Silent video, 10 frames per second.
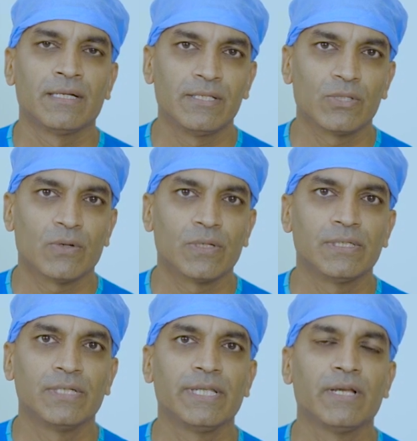
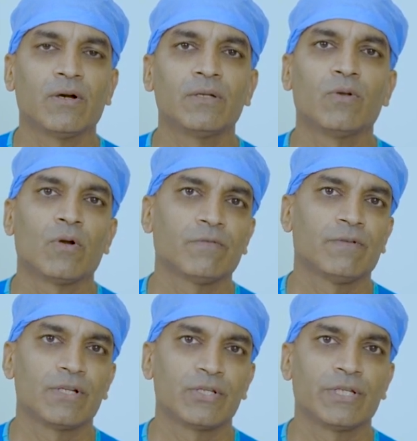disorderly or not
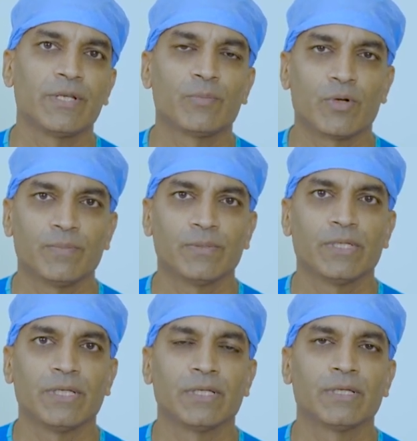functioning
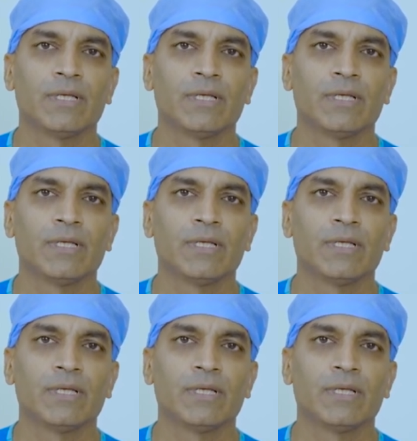properly.